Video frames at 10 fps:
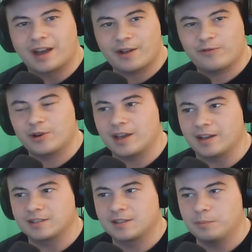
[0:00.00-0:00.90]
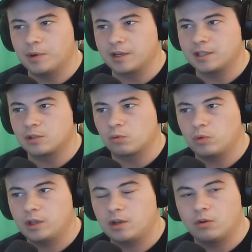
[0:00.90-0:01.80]
I forget, but it's
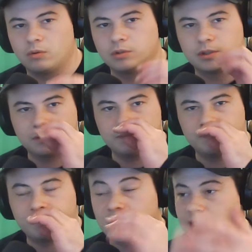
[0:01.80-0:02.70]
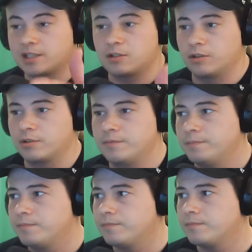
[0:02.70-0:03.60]
really old Let's learn.
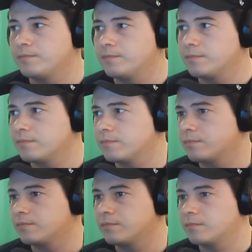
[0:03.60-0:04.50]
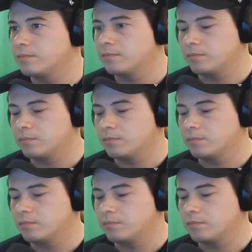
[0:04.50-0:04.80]
BC, long before